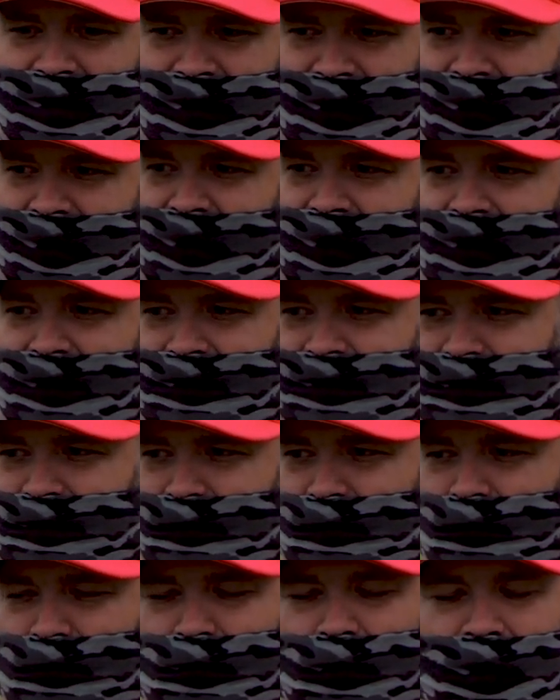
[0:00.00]
and
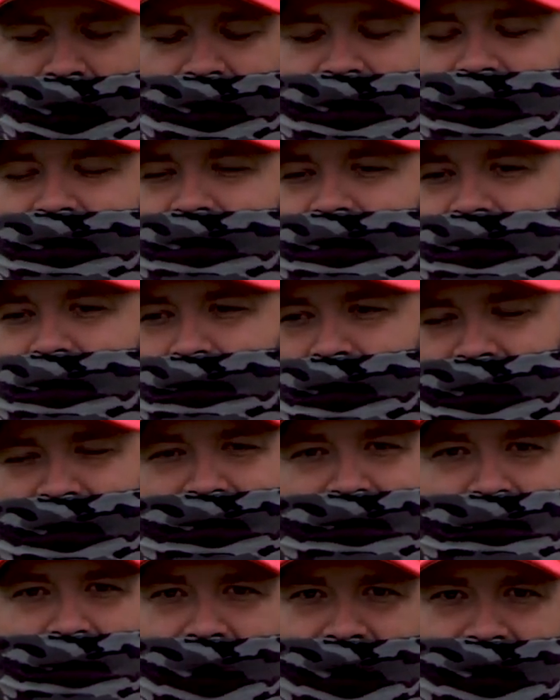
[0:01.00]
work work
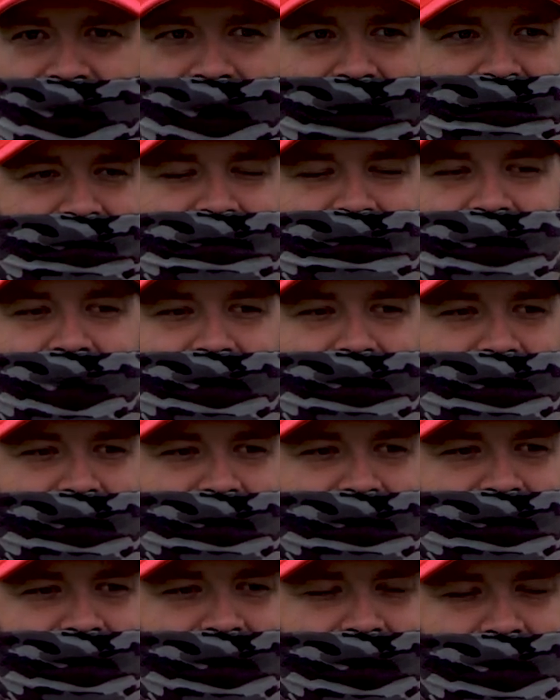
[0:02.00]
his butt off to try
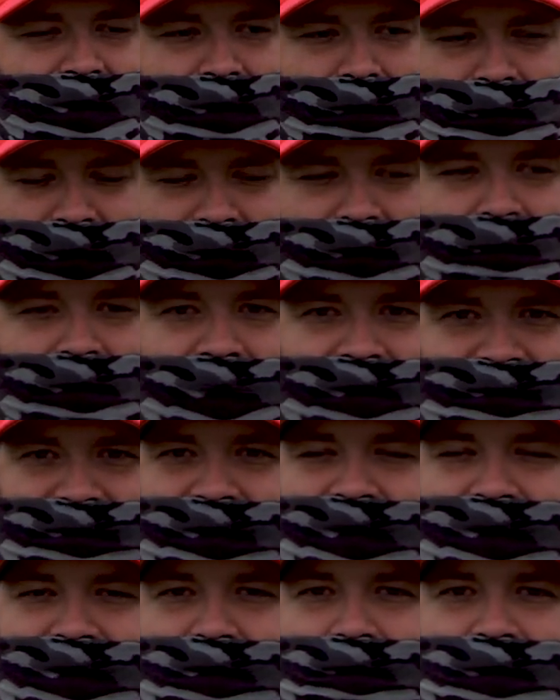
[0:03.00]
to be the best
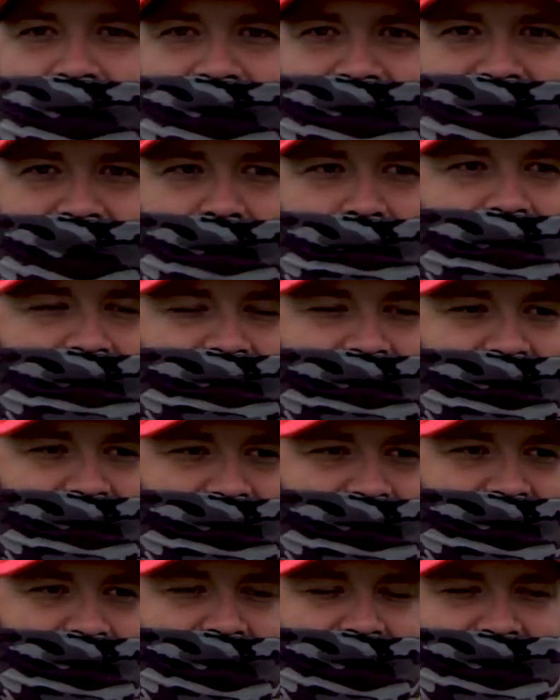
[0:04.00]
that he can be at that
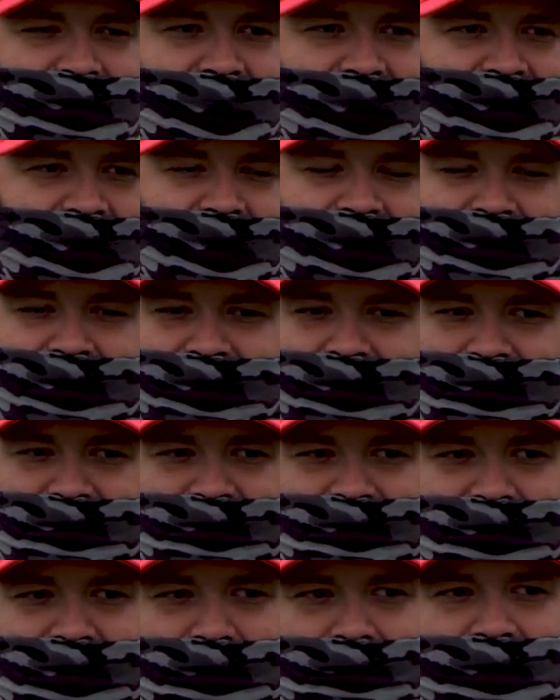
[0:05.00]
position. And that kind of
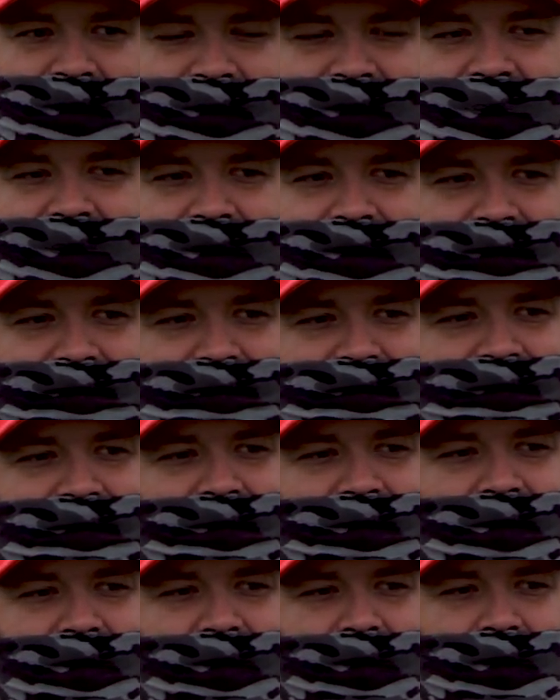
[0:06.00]
leadership, that kind of
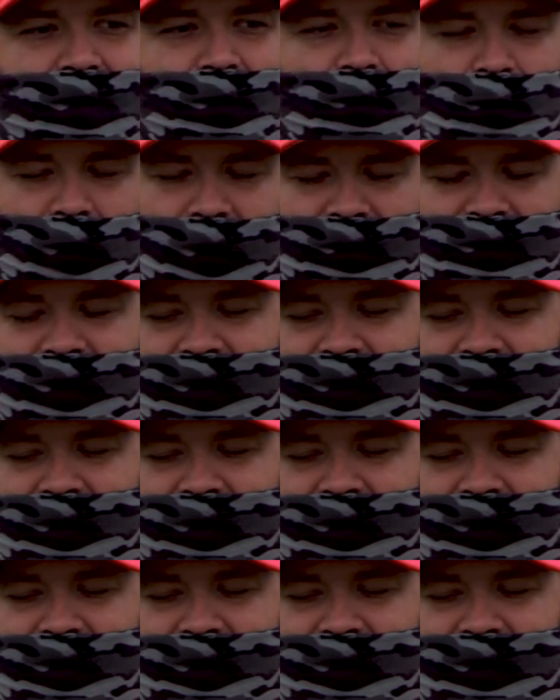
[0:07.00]
work